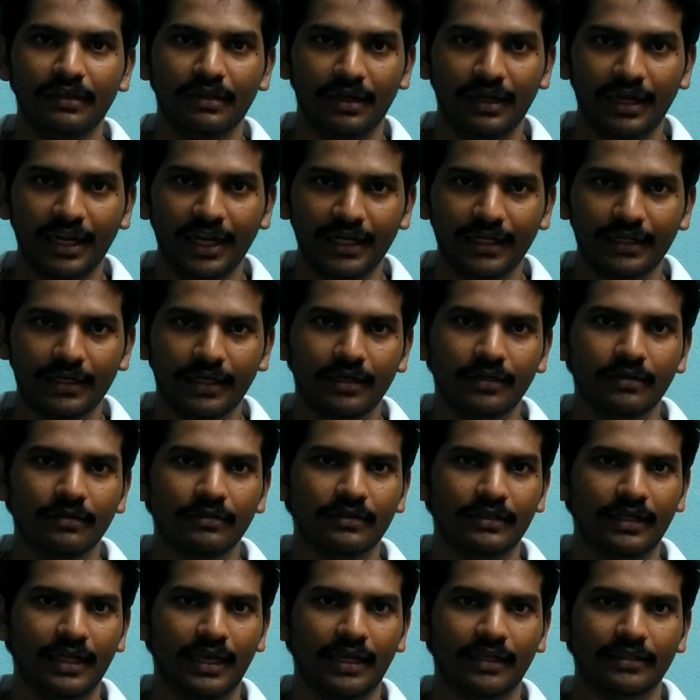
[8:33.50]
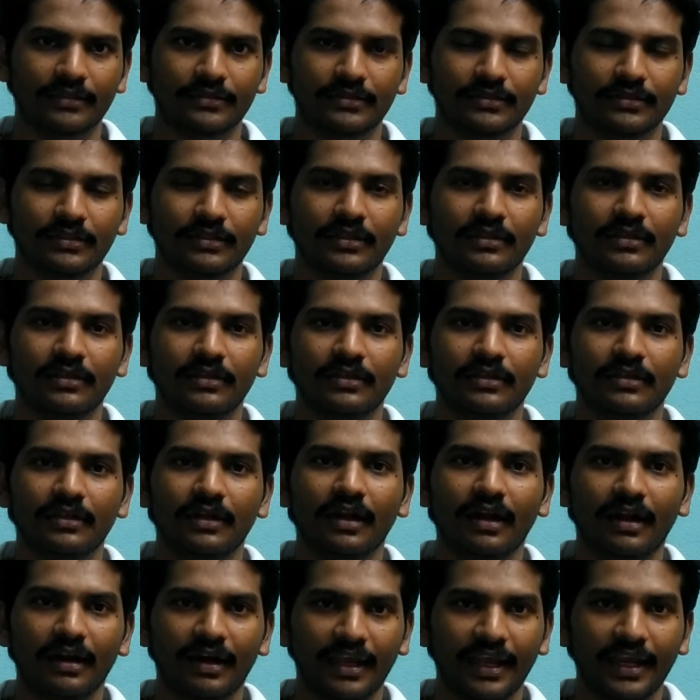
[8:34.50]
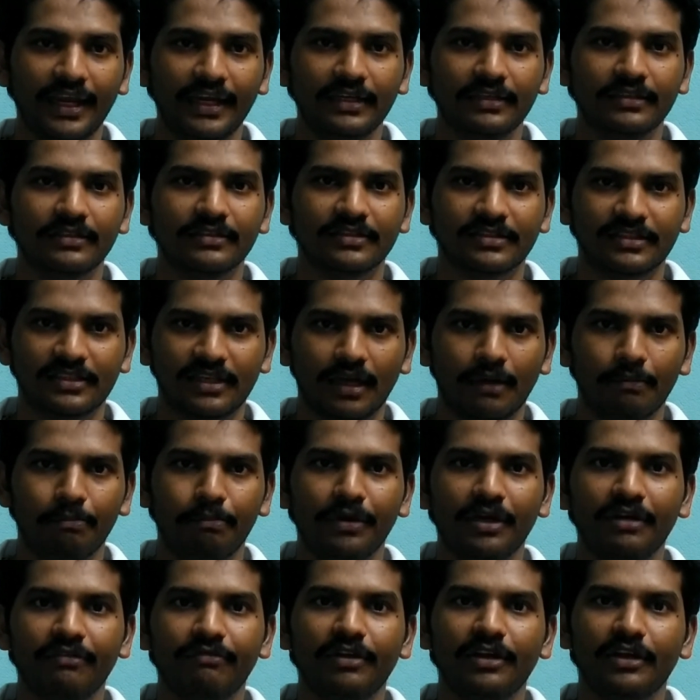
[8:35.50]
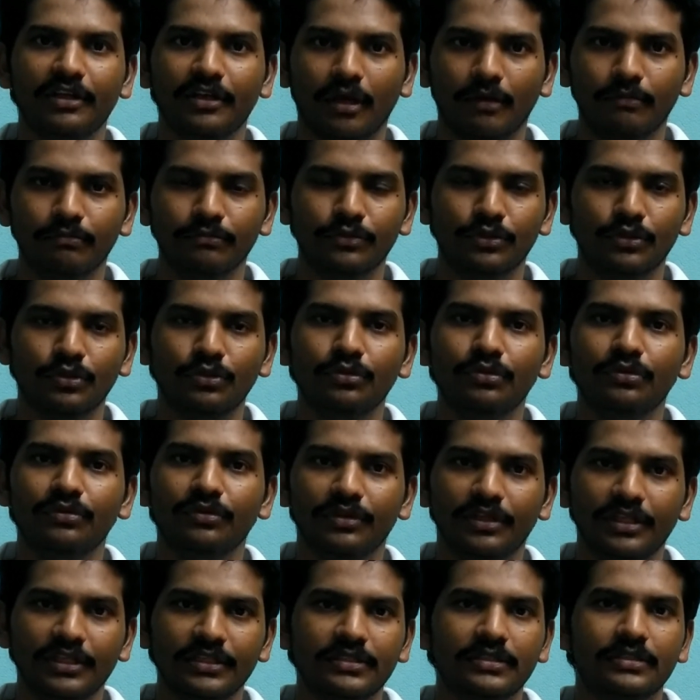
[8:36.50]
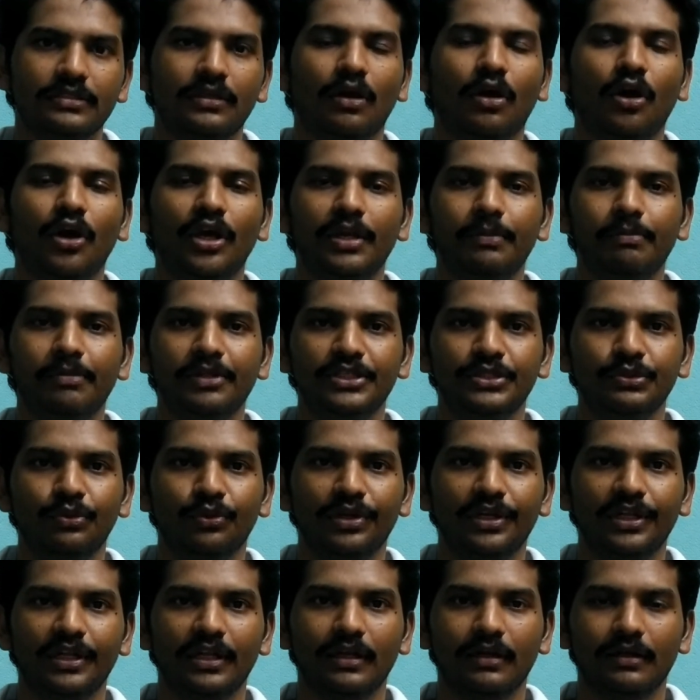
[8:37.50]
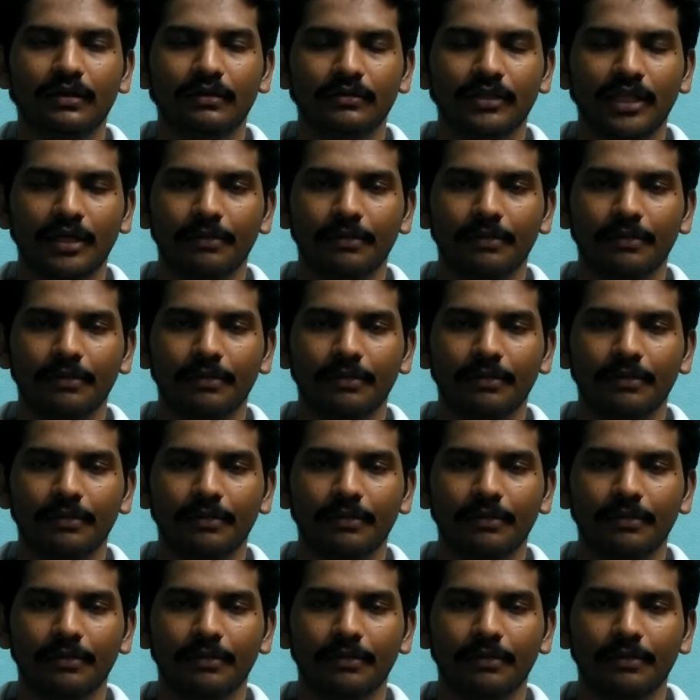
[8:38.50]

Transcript: related tanks drain scupper will come to this oil bilge only.